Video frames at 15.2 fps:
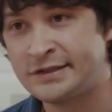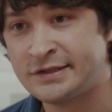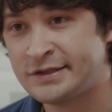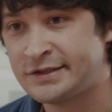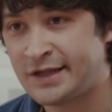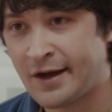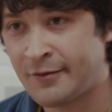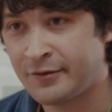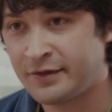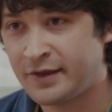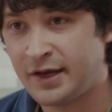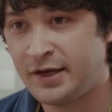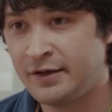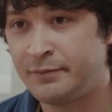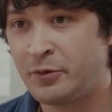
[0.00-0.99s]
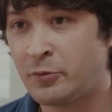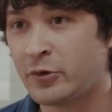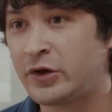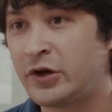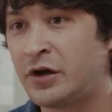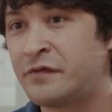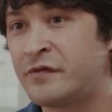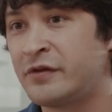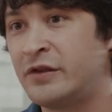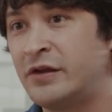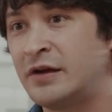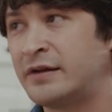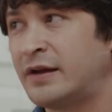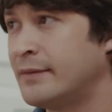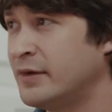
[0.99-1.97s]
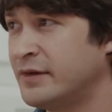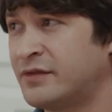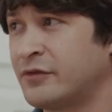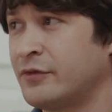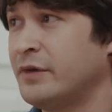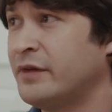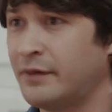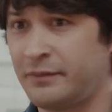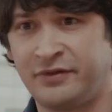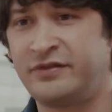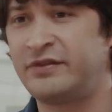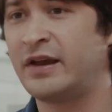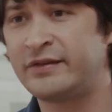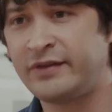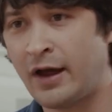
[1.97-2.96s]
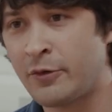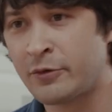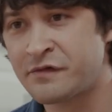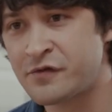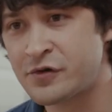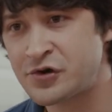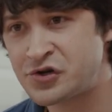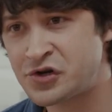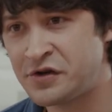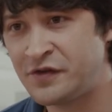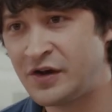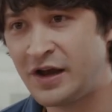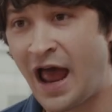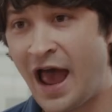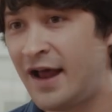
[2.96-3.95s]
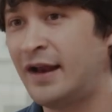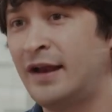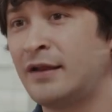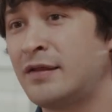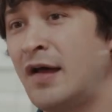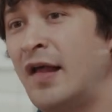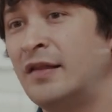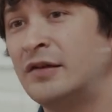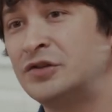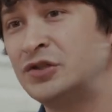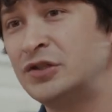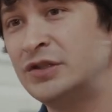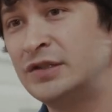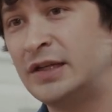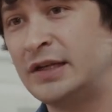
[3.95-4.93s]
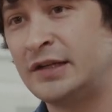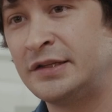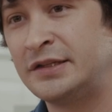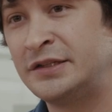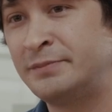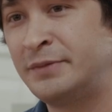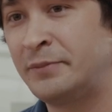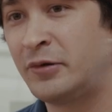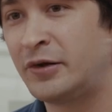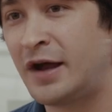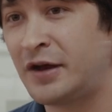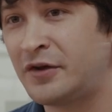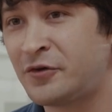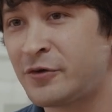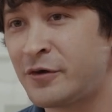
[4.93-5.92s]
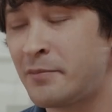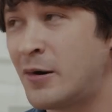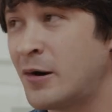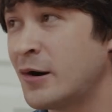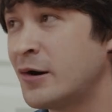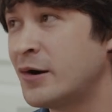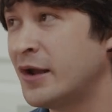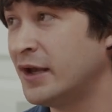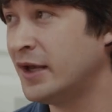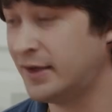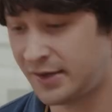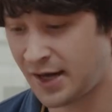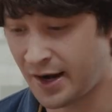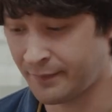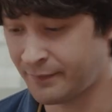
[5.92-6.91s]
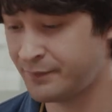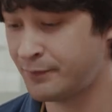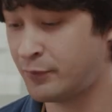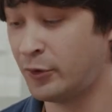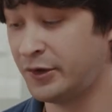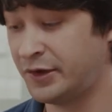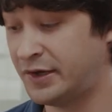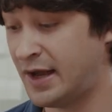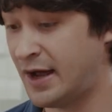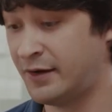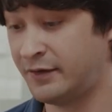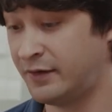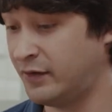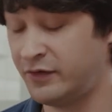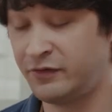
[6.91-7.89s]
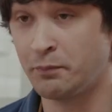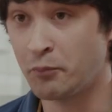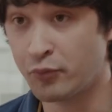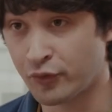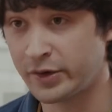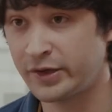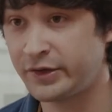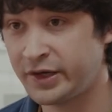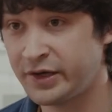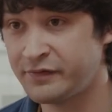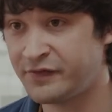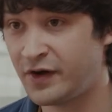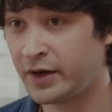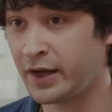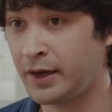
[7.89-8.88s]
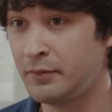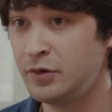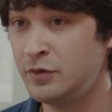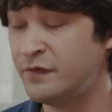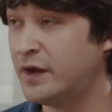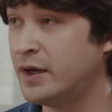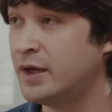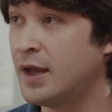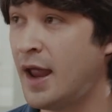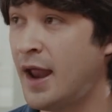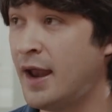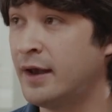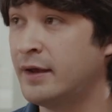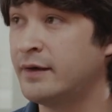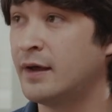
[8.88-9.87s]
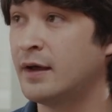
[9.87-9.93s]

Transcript: that he had been working on for a long time. He had screened some 6-hour version of it at Anthology that all these people kind of tore apart, and he kind of boiled it down into this brilliant fucking movie. And